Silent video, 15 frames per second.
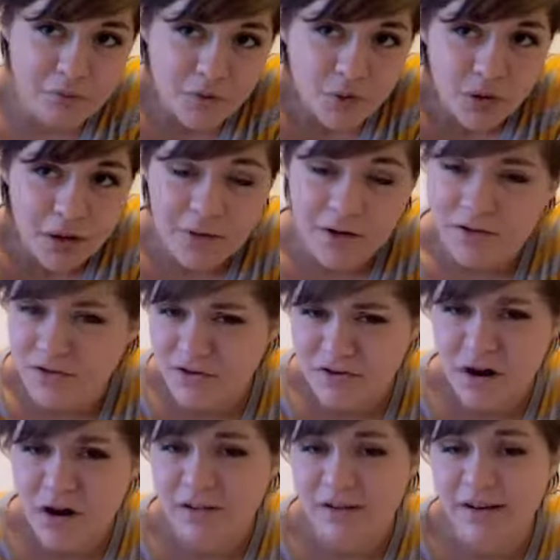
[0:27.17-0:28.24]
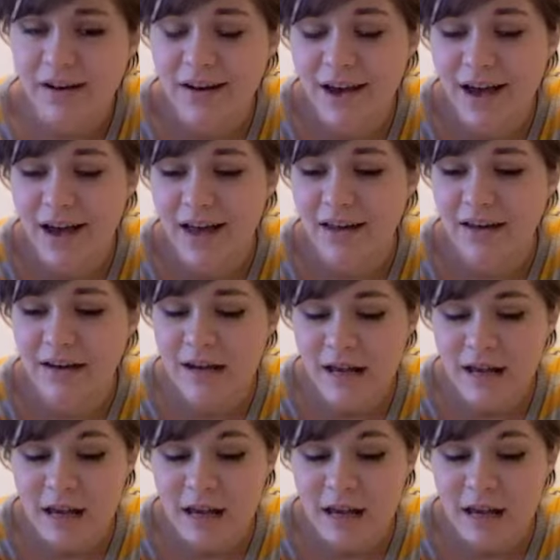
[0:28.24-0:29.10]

grandma's chocolate, and